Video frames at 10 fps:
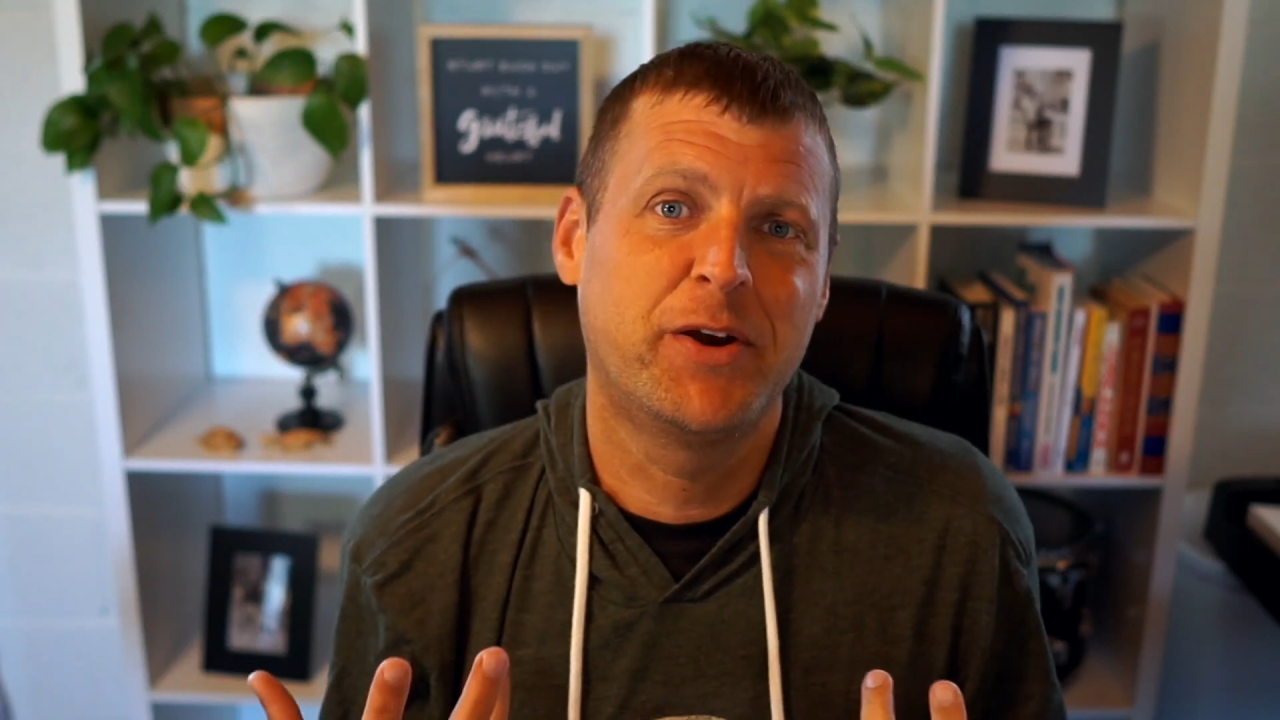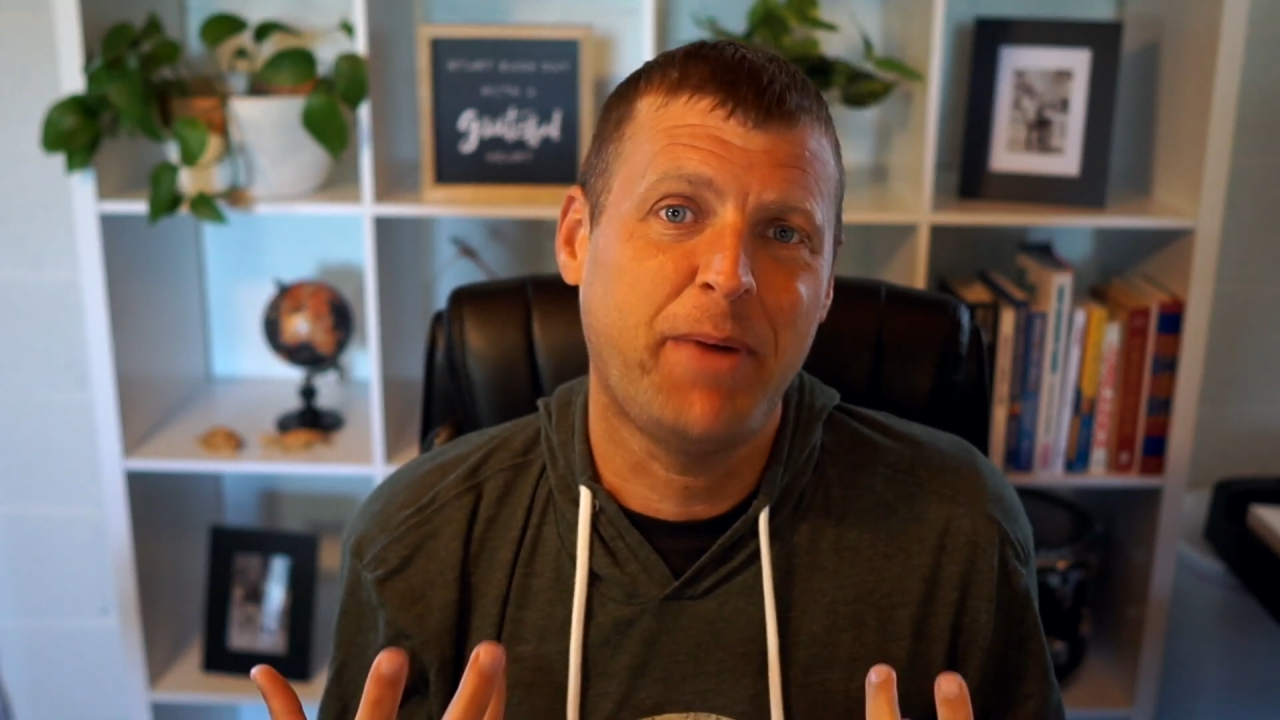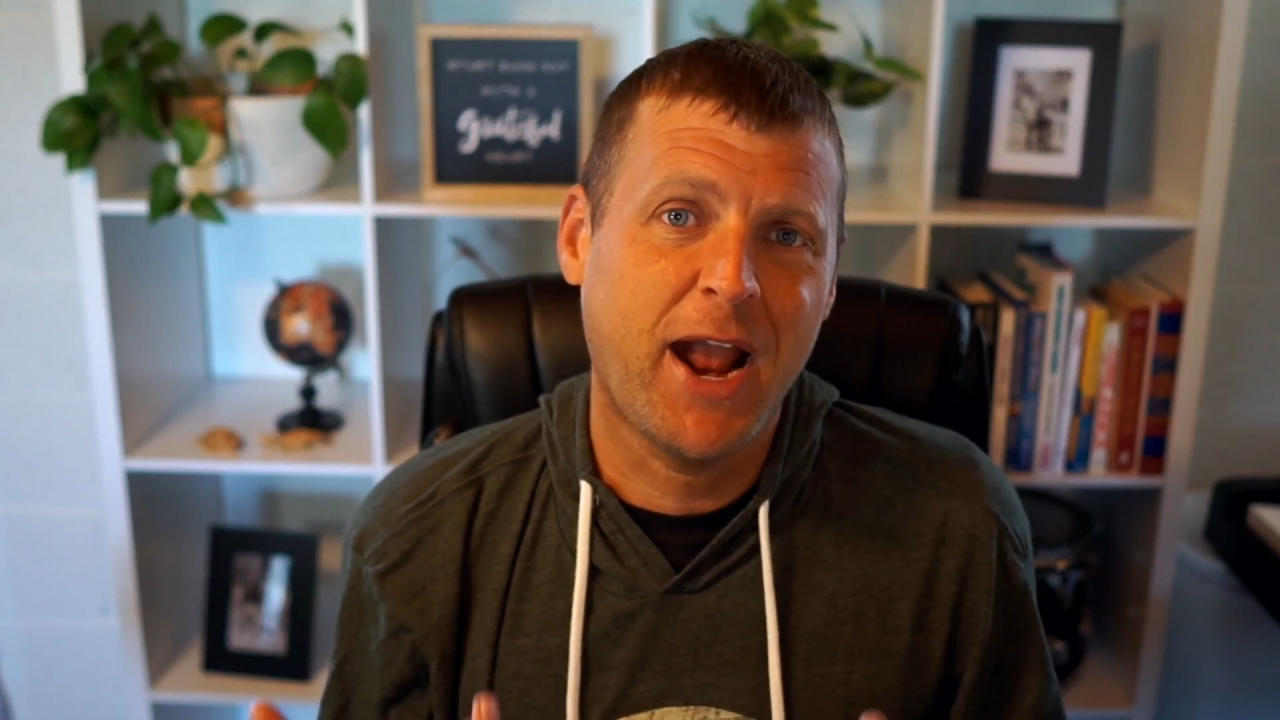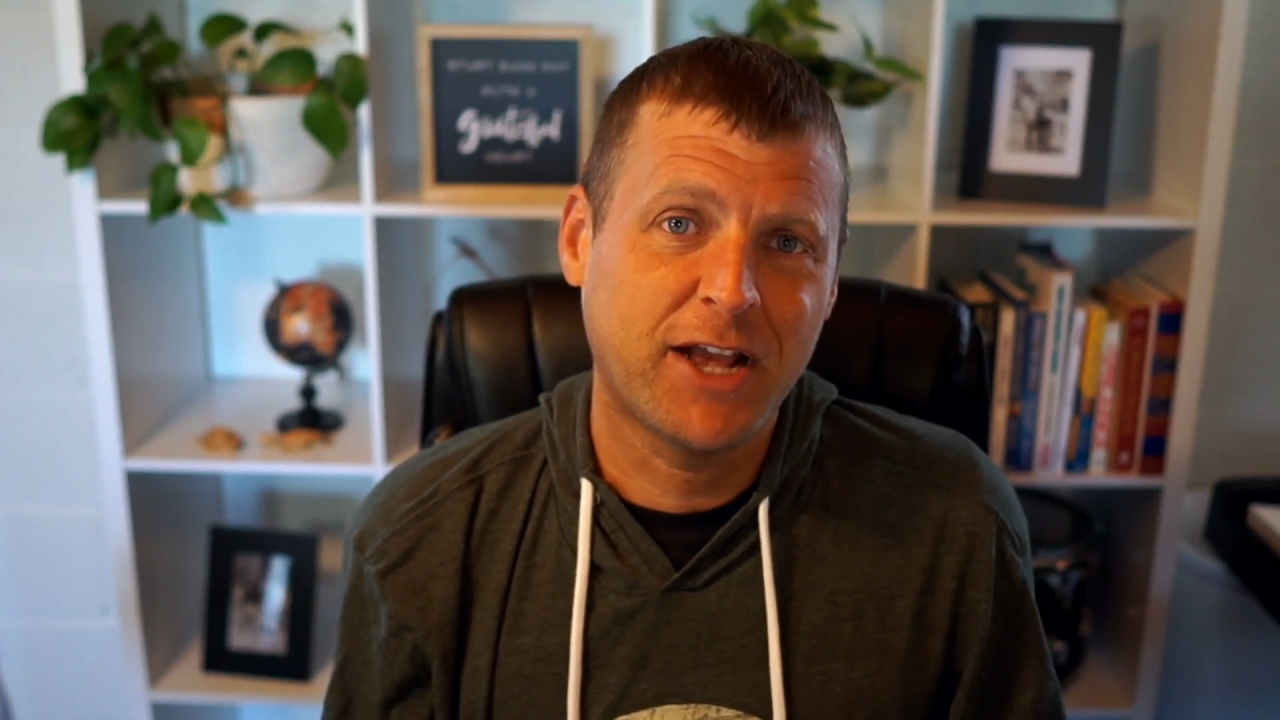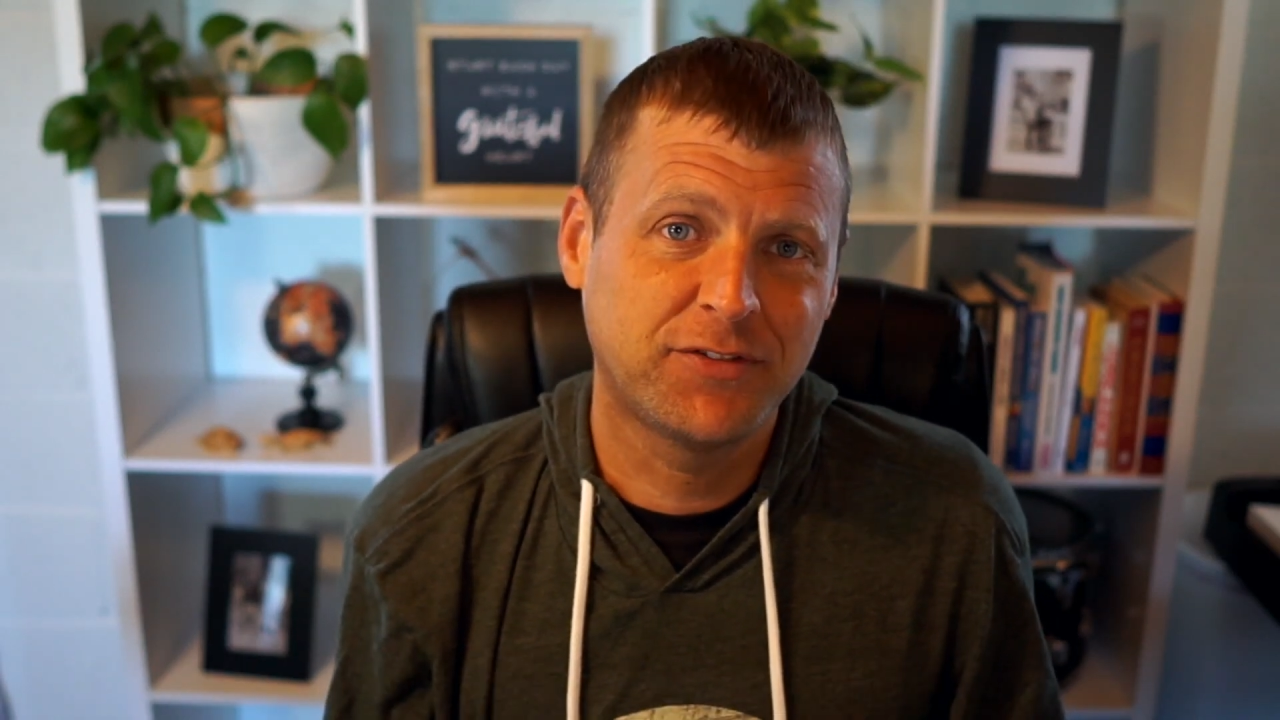
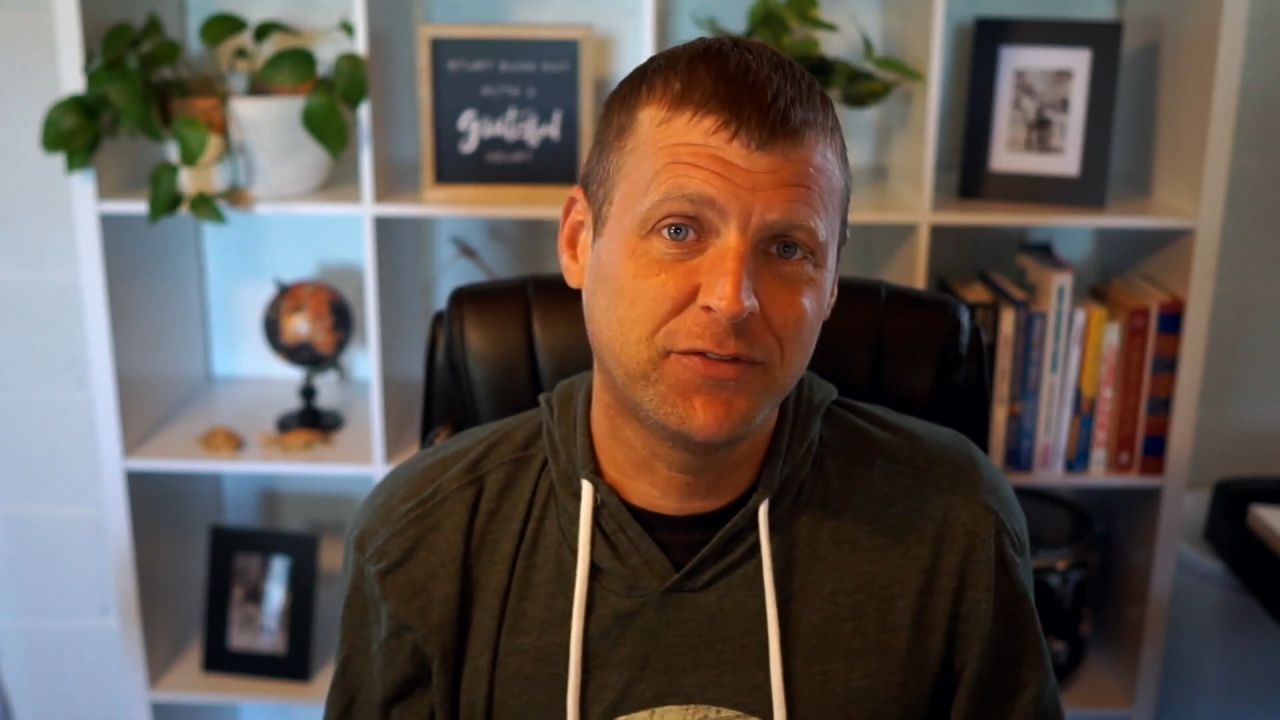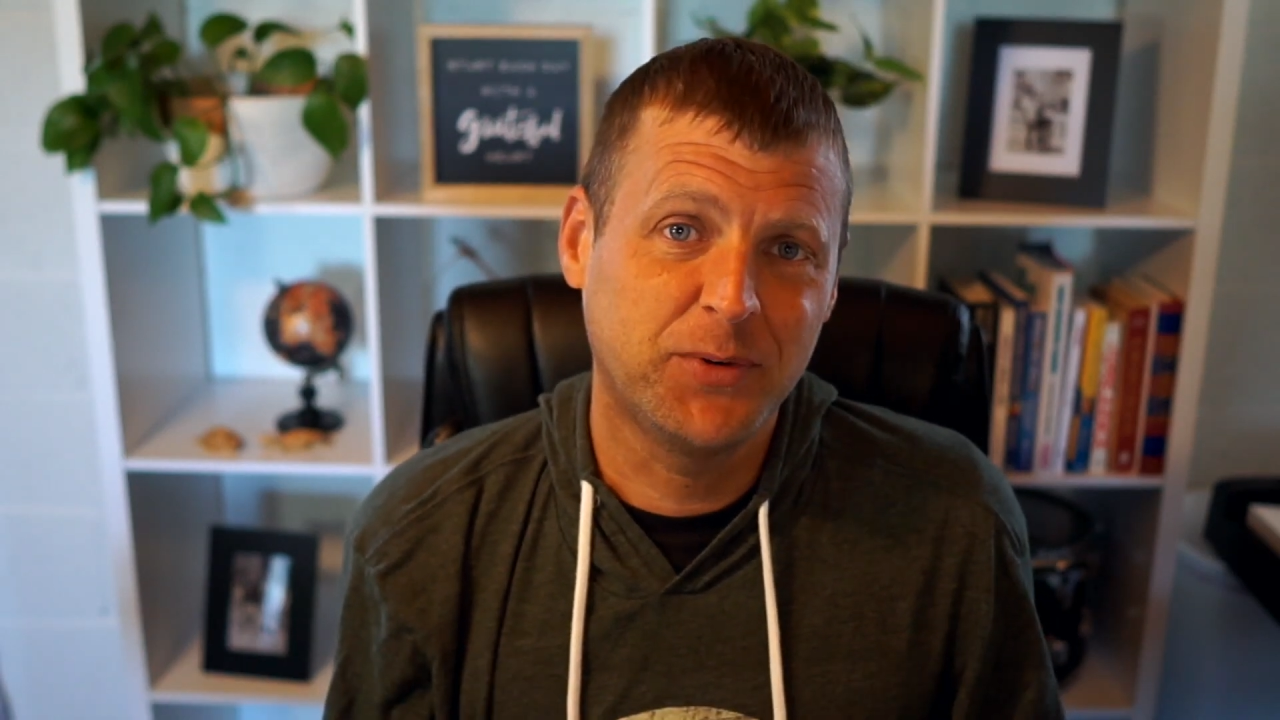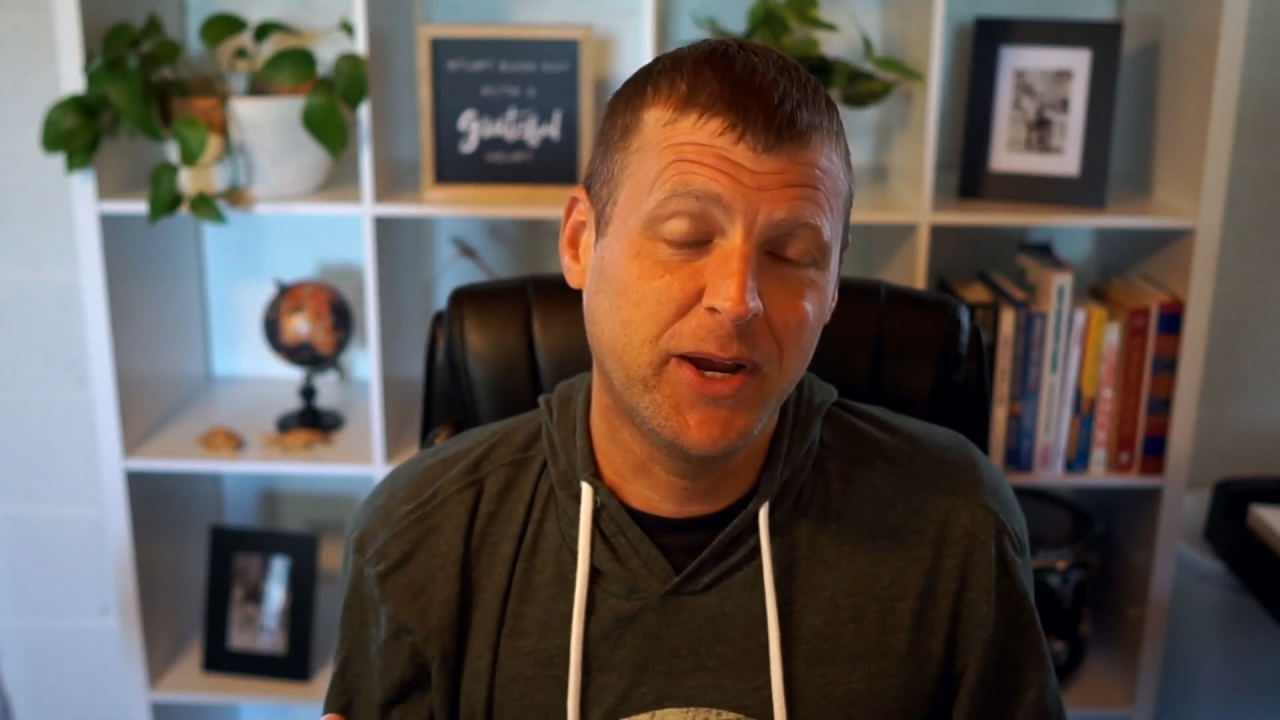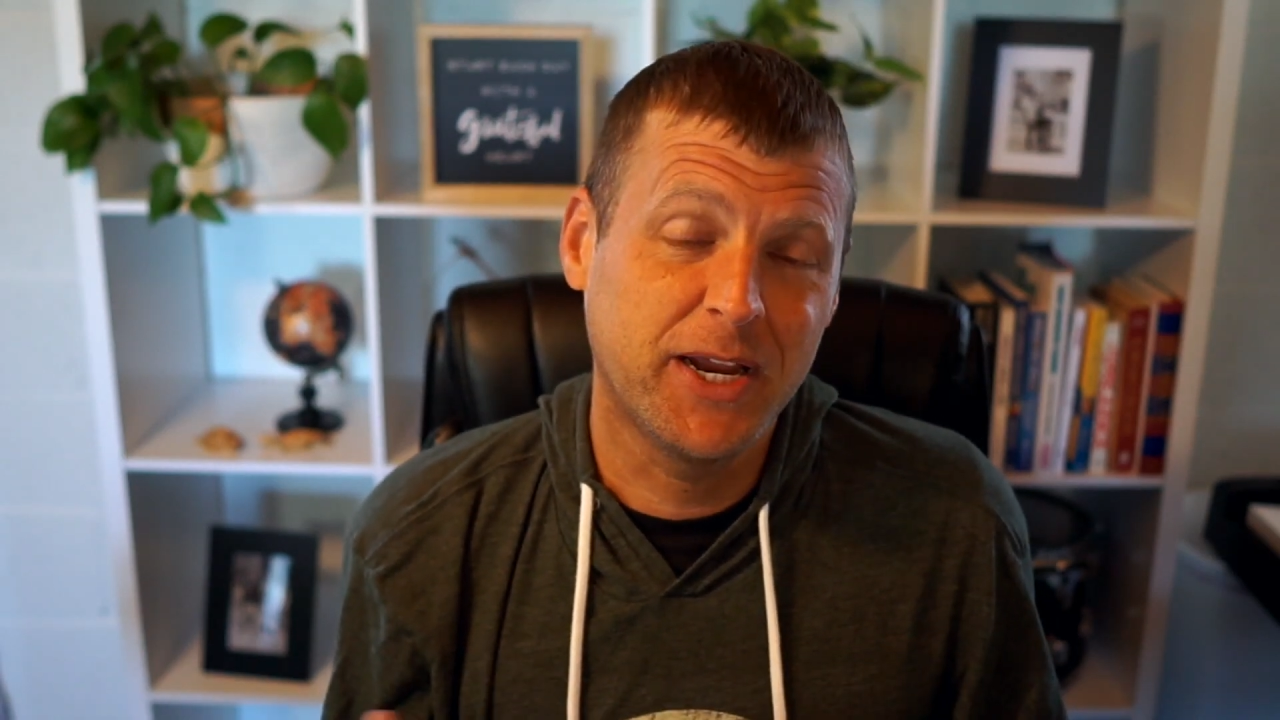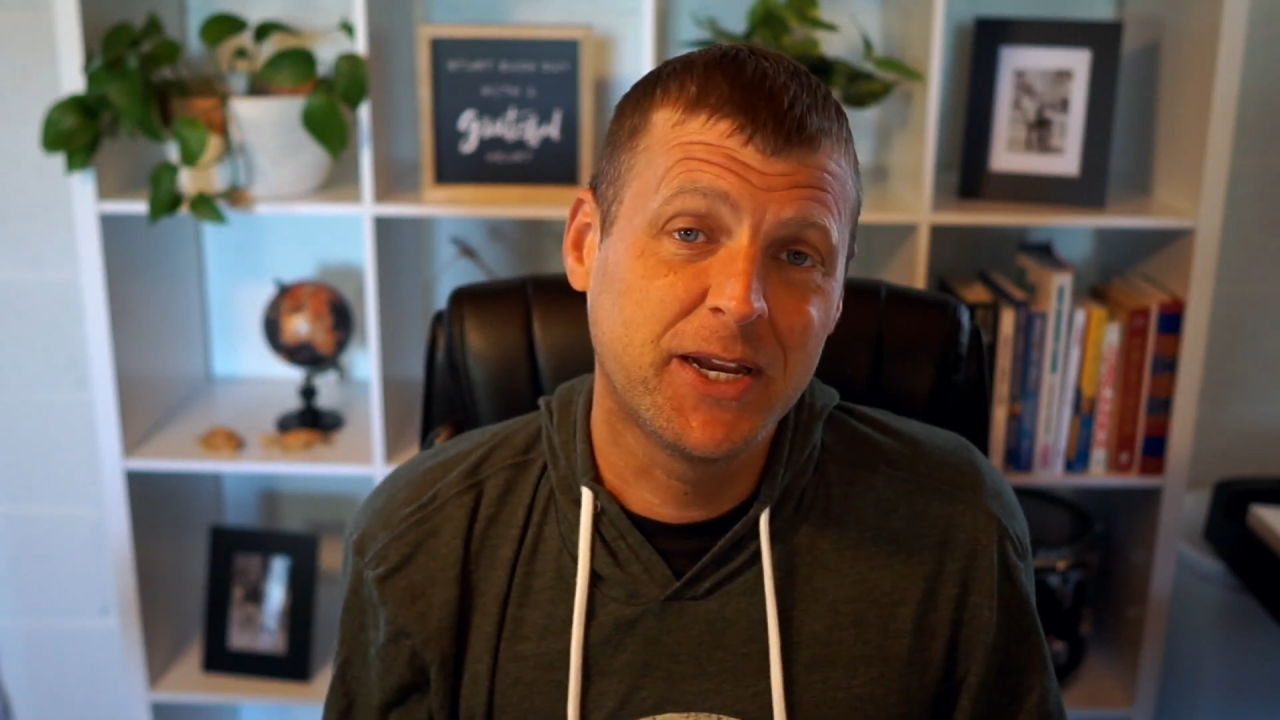passive way.